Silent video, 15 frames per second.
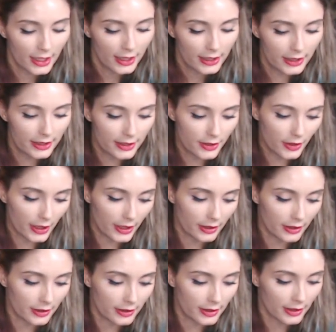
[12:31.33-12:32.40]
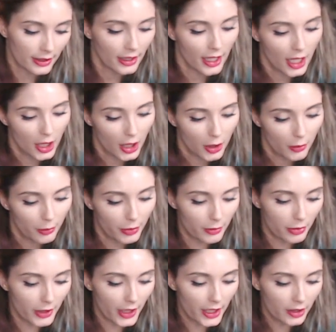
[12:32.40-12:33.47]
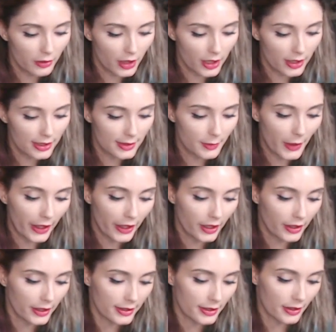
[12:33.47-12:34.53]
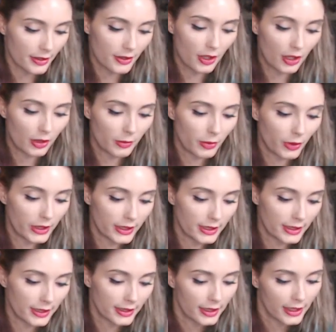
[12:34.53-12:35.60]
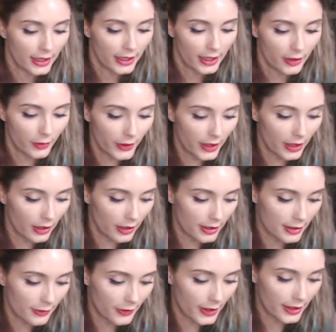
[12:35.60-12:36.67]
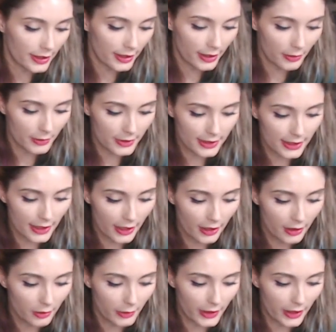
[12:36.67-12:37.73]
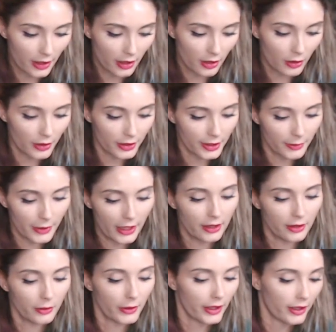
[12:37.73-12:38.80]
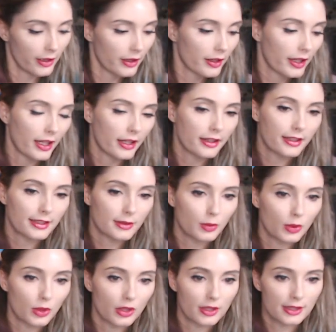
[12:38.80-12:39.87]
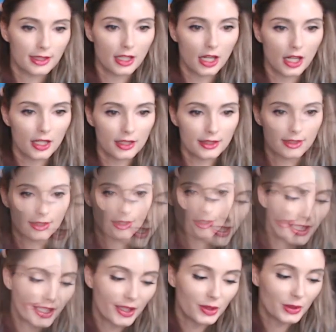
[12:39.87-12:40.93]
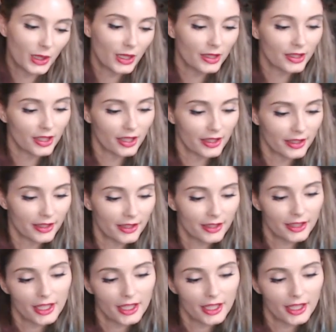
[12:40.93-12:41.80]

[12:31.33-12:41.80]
He straightened. But Blackrock Spire is our strong point. If we cannot defeat the humans there, we cannot hold them anywhere, and this war is lost. Kilrog nodded.